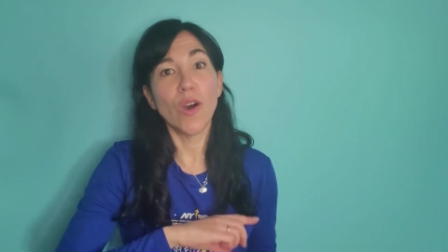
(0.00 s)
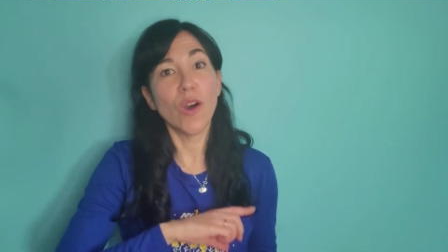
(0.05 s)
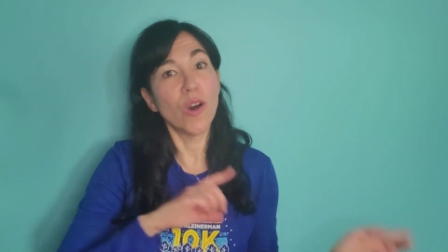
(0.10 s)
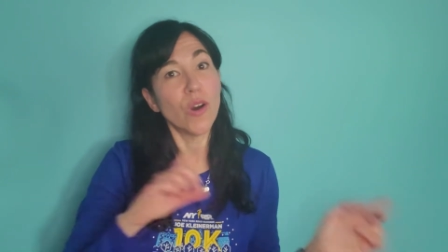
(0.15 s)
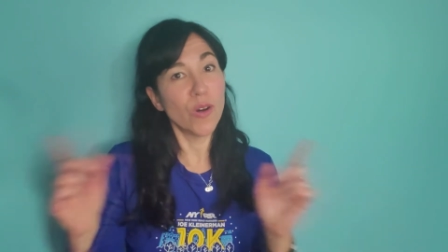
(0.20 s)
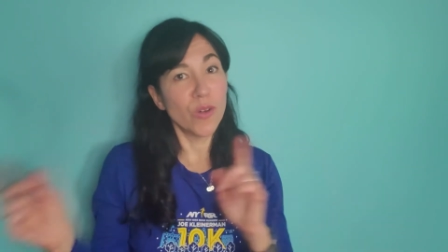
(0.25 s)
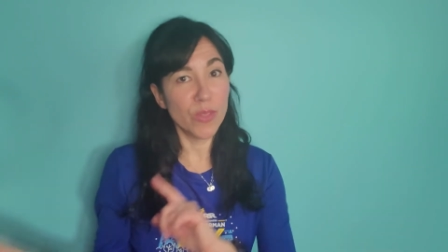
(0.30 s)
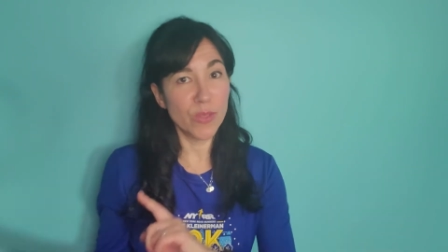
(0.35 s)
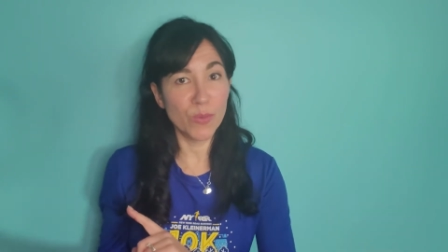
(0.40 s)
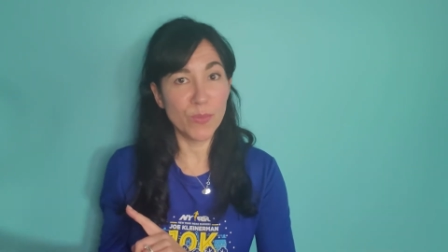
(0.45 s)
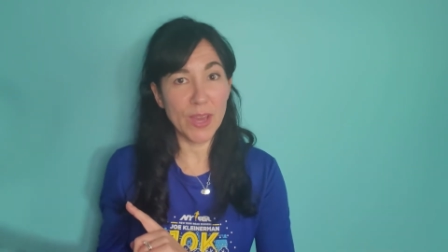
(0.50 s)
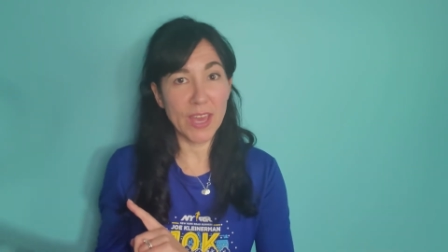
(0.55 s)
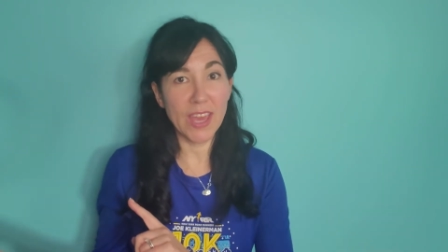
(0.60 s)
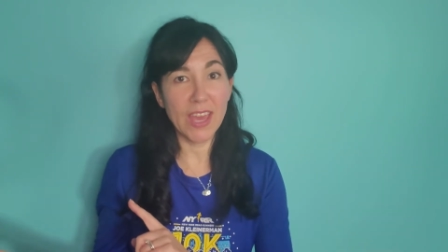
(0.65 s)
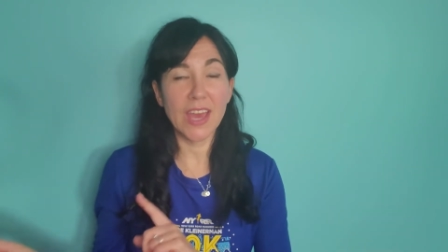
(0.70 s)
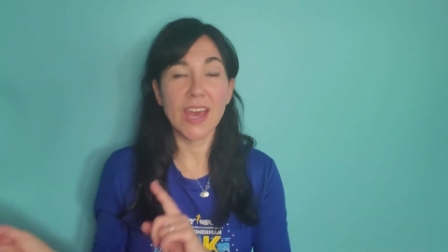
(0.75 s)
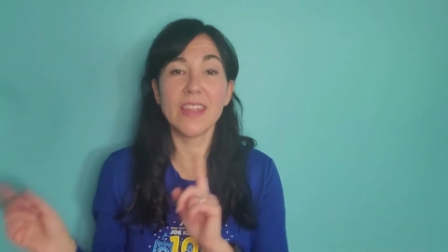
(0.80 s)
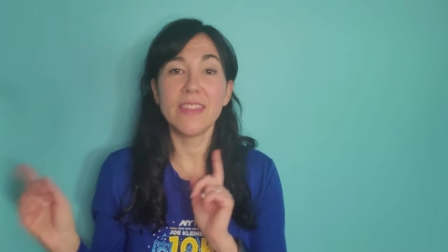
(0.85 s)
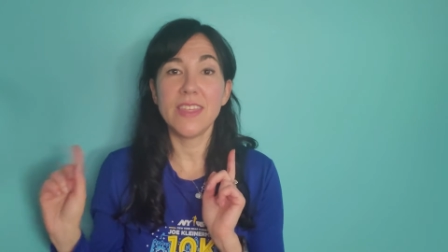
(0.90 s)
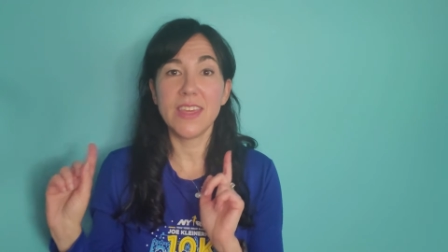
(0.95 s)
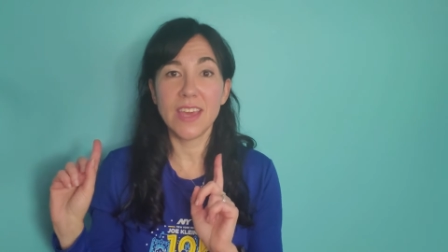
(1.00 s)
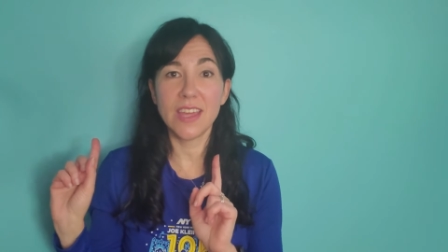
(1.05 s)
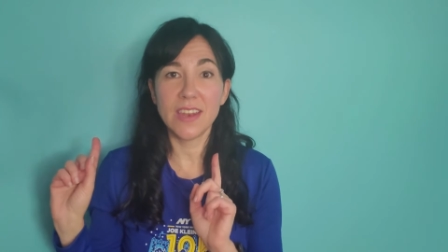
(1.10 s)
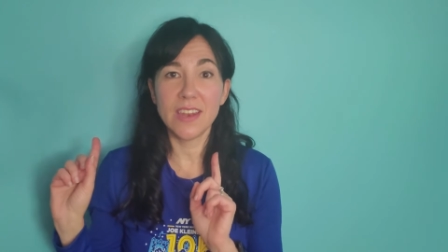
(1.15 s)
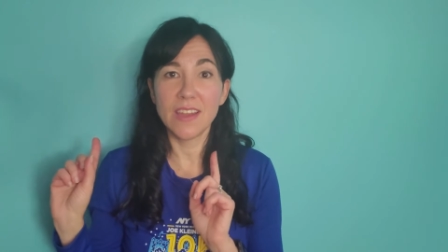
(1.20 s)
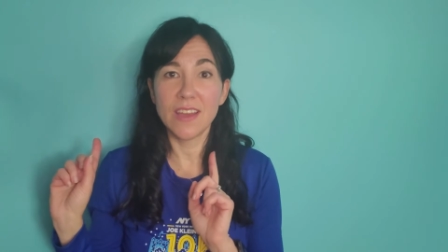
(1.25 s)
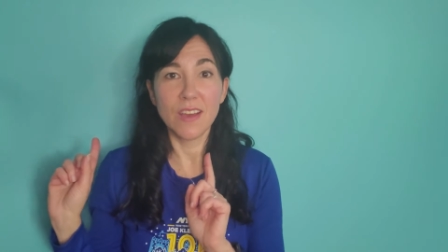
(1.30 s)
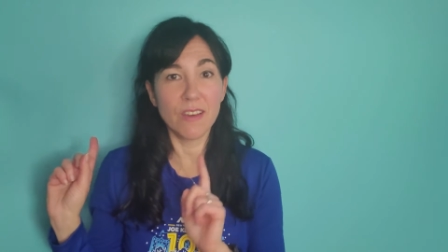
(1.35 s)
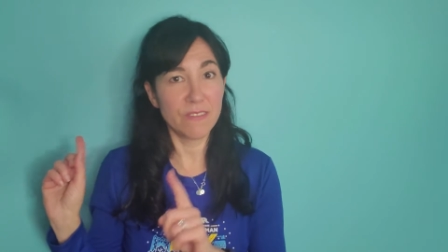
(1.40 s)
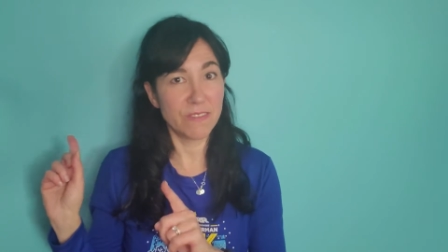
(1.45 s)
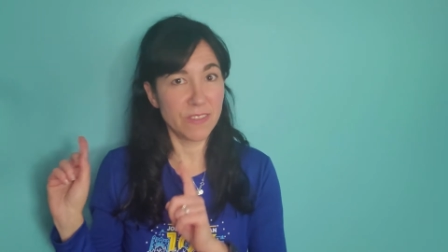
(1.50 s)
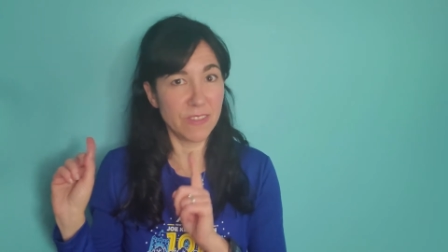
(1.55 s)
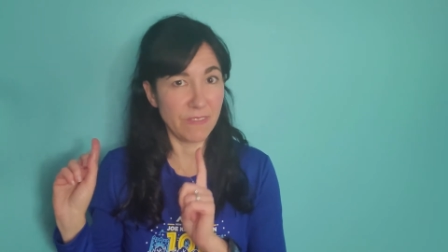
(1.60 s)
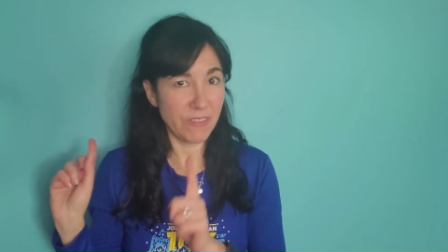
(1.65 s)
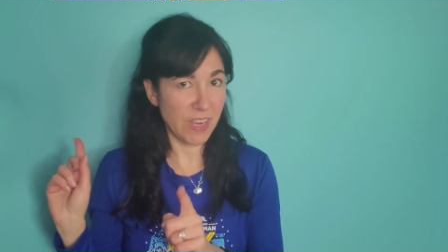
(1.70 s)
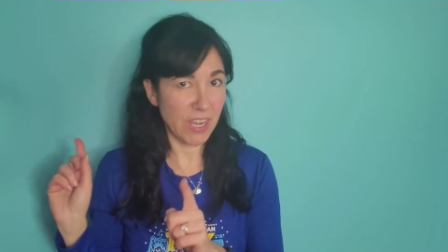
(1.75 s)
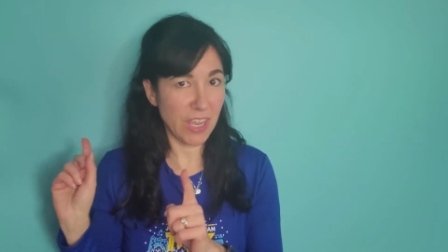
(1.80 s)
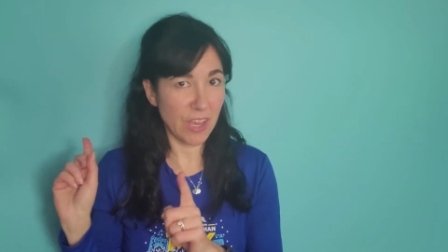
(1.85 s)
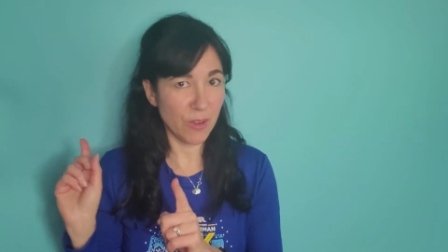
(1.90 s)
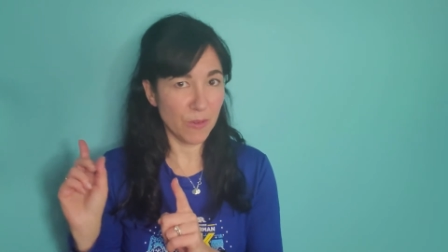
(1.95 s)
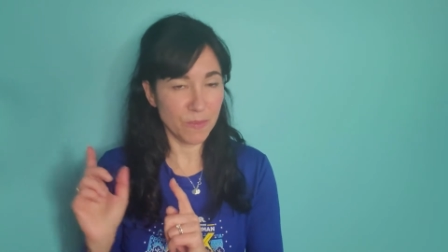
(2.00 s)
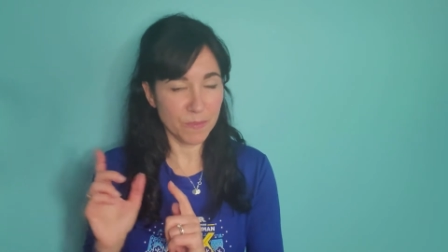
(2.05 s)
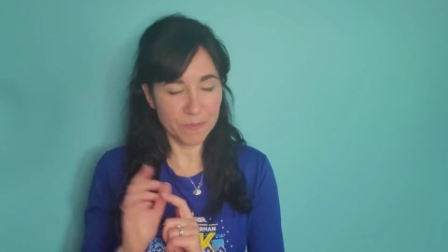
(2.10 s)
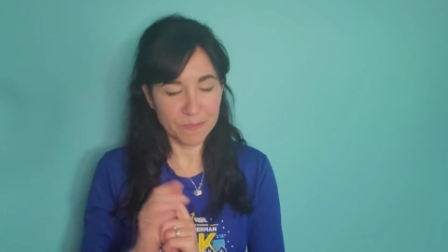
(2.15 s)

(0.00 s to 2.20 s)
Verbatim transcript: all the way at the end of the video.